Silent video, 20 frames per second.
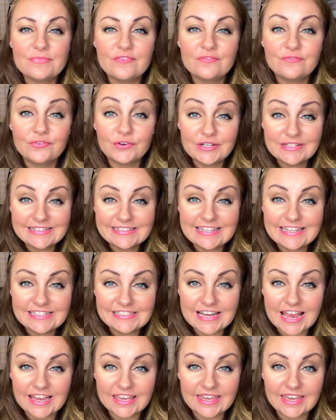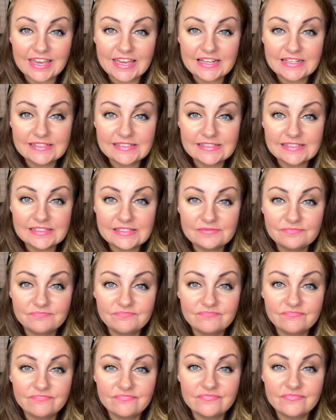for a ski jacket,
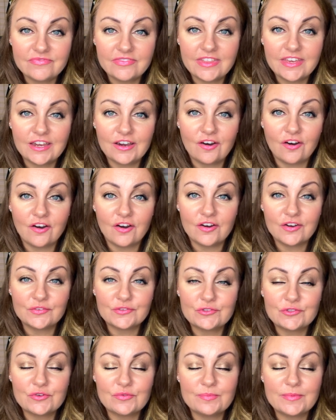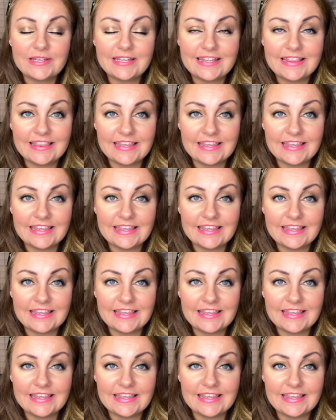there are so many